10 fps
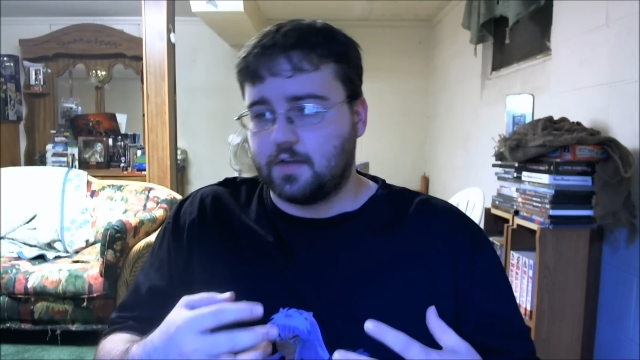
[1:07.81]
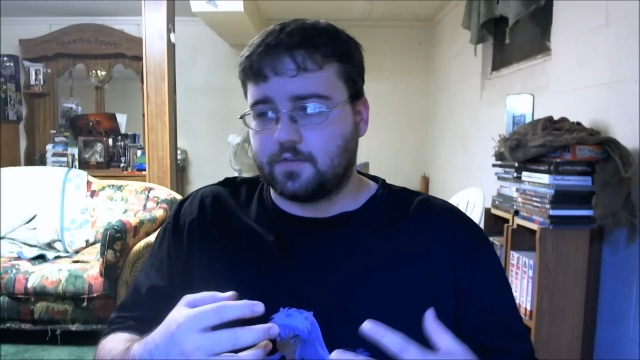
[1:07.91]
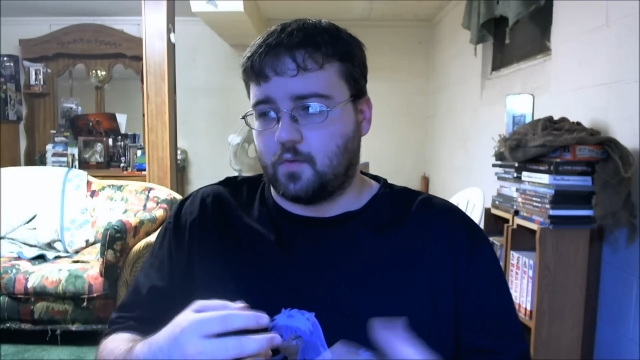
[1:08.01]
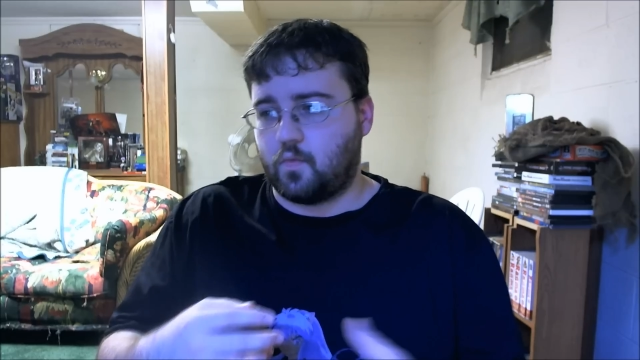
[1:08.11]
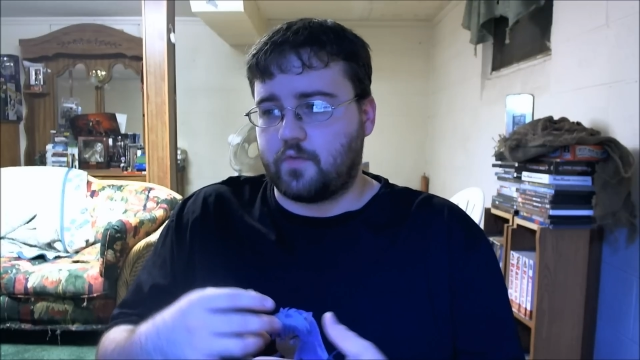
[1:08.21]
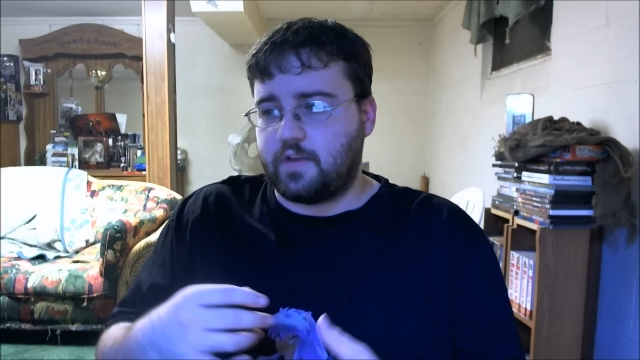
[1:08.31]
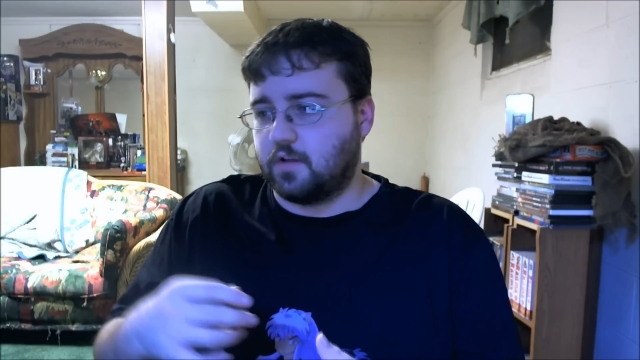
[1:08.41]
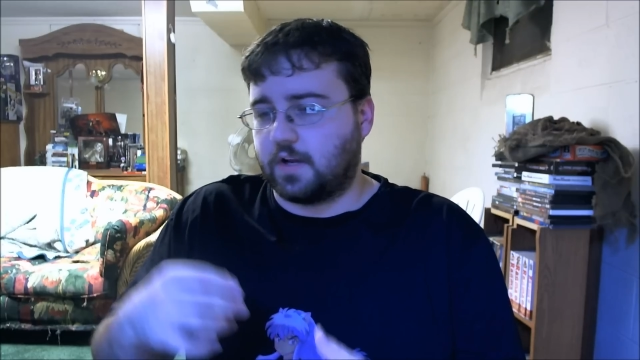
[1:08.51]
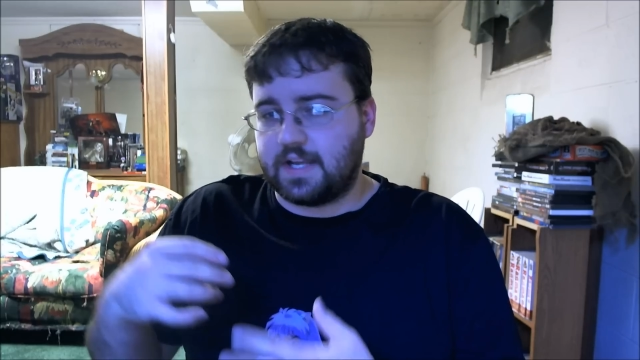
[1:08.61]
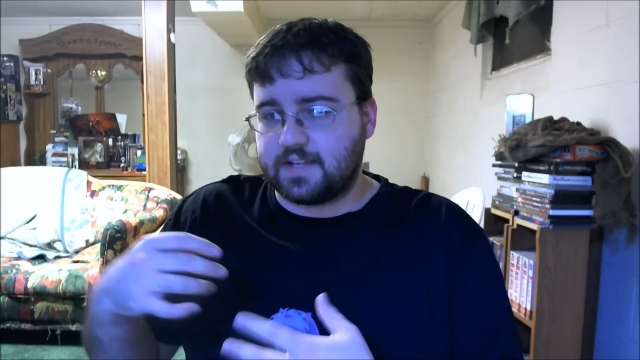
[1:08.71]
So I'm wondering if he's
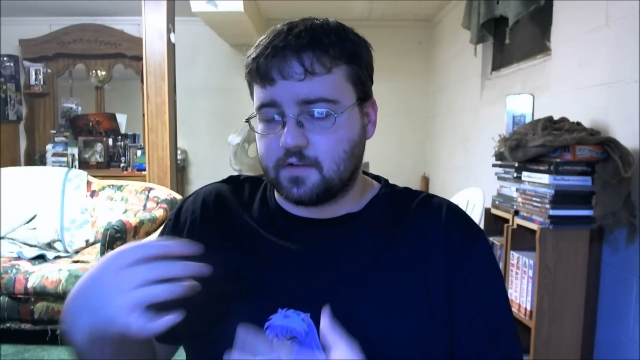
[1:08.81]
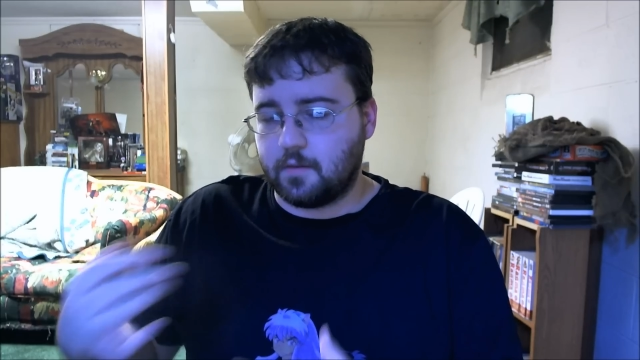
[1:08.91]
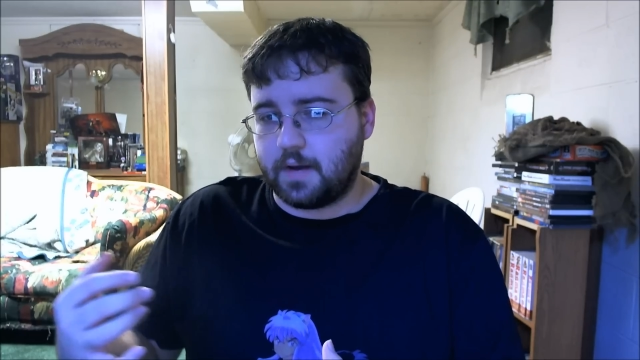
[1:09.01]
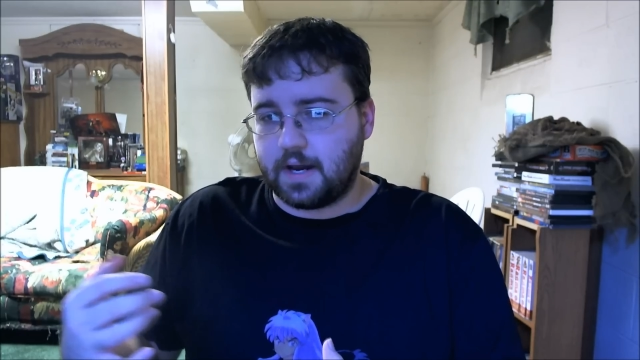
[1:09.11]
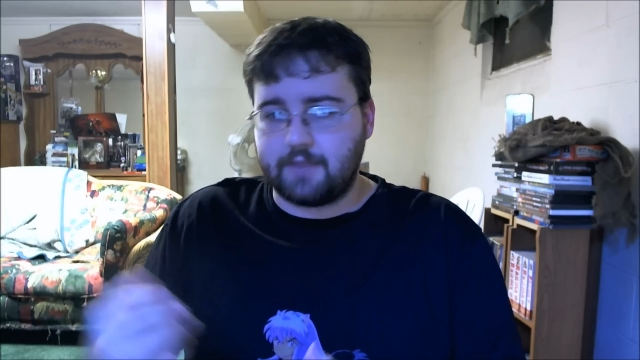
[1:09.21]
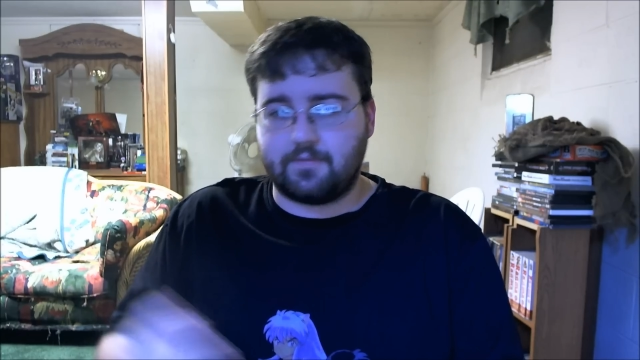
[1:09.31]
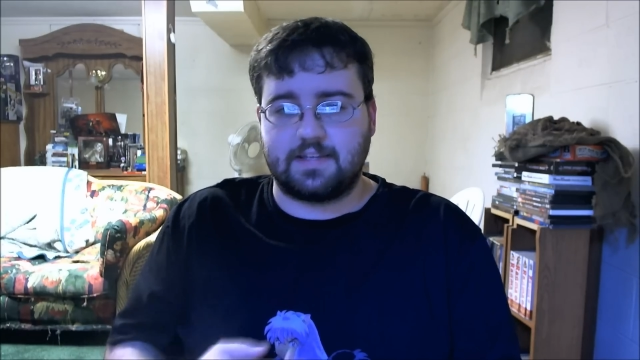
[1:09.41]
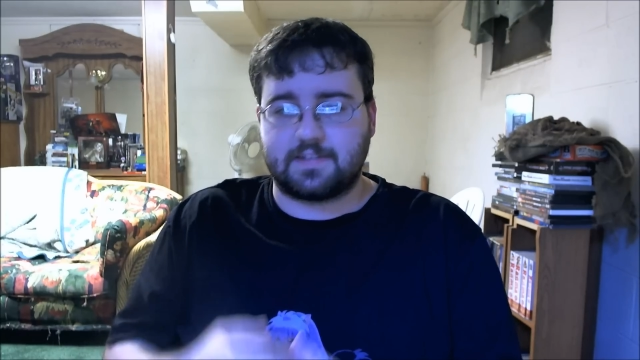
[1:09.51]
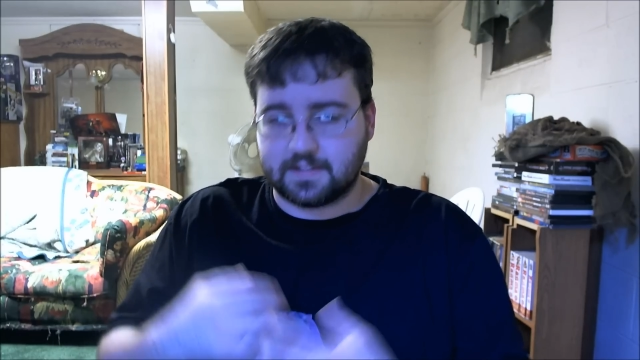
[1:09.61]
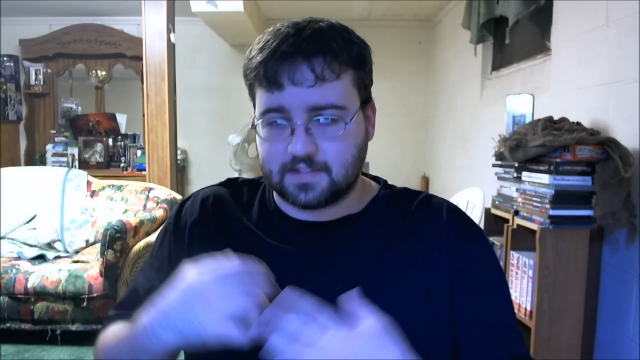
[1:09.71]
looking at somebody. If he
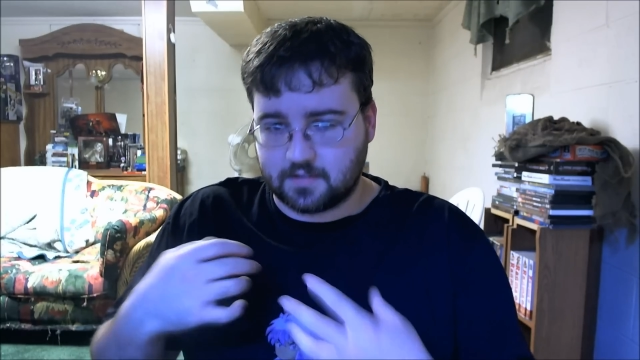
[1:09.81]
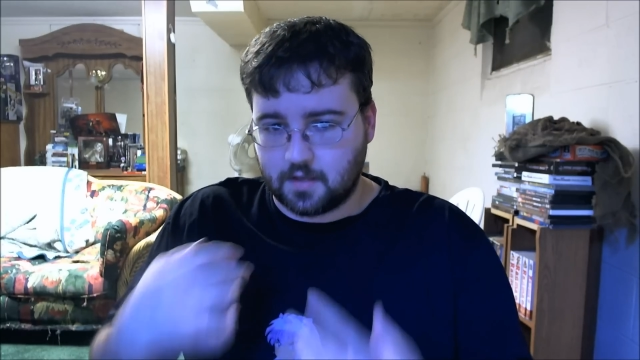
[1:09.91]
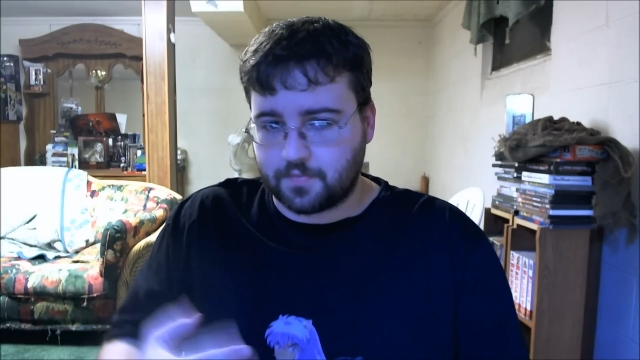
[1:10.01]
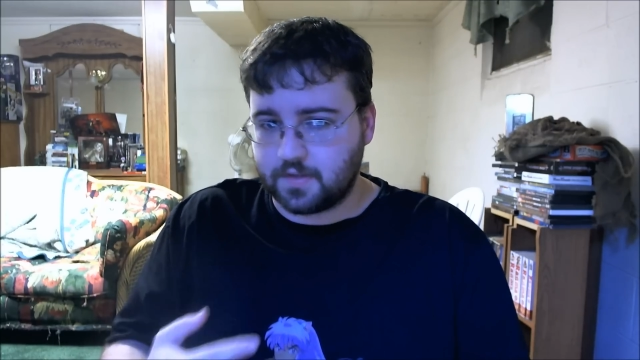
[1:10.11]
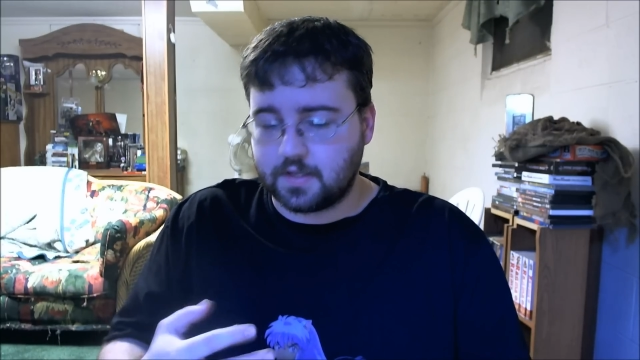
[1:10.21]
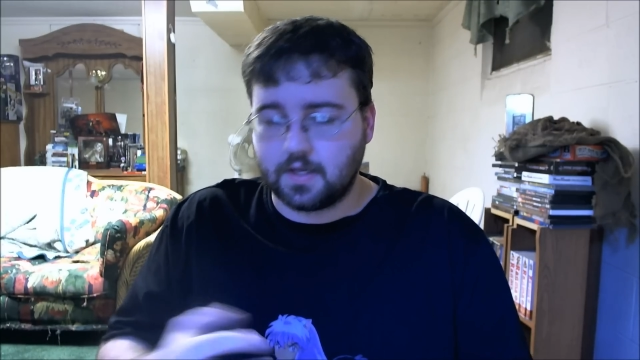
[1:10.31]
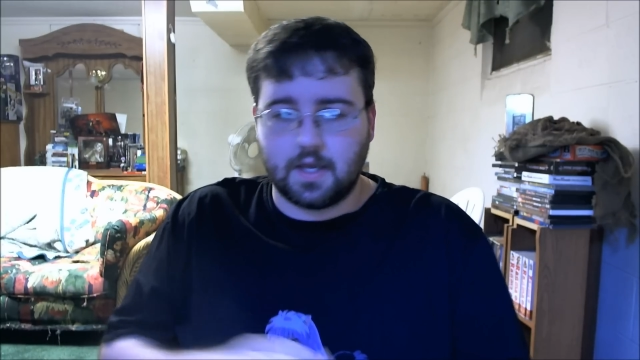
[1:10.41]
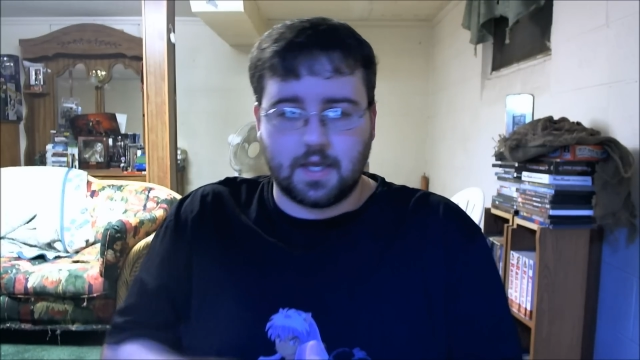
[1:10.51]
senses something.